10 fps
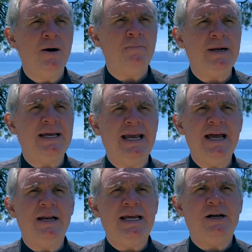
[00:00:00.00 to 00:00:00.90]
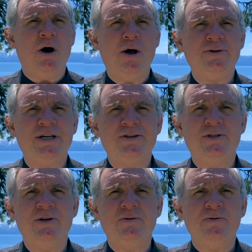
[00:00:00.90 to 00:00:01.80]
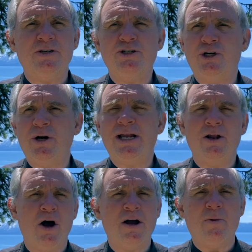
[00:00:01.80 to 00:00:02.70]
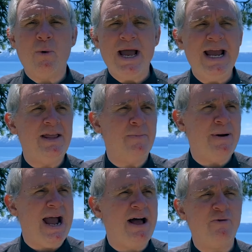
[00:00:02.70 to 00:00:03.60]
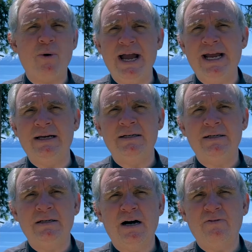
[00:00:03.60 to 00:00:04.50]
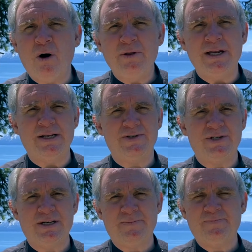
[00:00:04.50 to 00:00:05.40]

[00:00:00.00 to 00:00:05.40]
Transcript: But again, he calls us to journey along a way, the pathway of holiness.